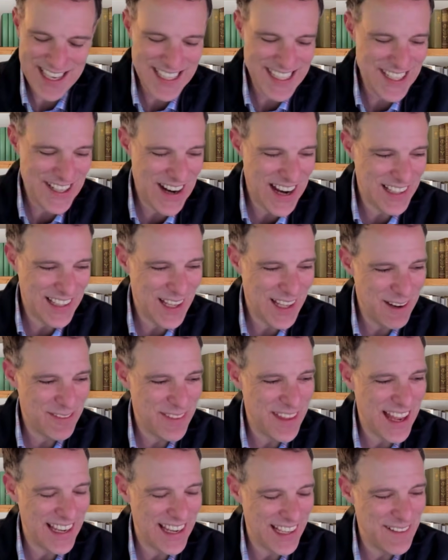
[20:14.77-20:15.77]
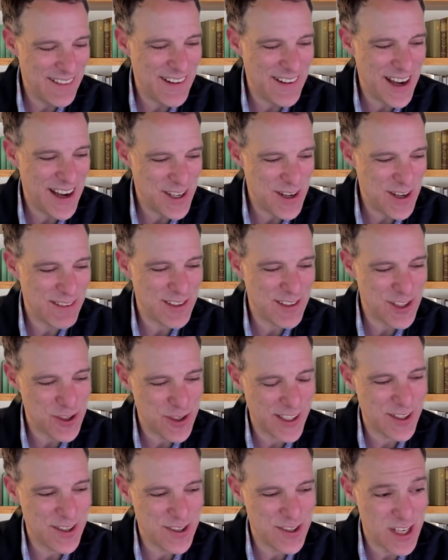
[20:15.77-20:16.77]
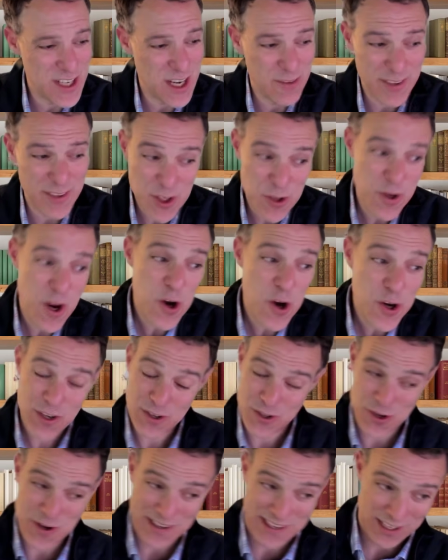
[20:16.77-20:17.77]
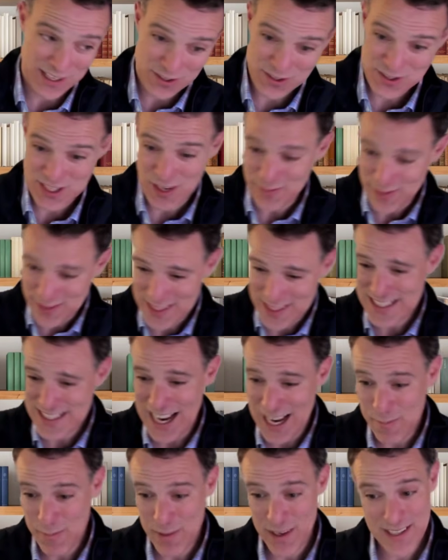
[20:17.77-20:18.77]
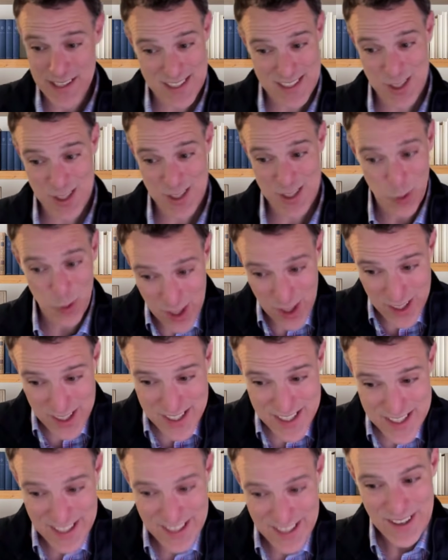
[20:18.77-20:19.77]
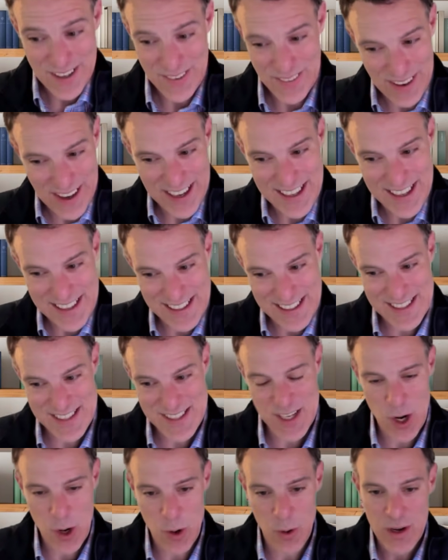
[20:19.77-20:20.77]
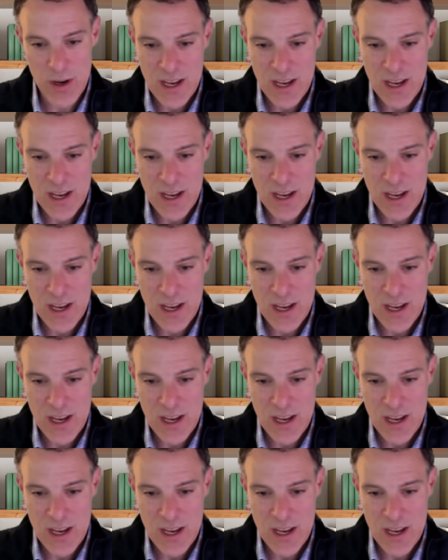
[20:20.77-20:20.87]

yeah, I love how you have to trick yourself, and you're tricking yourself at the time, but it still works, right? And so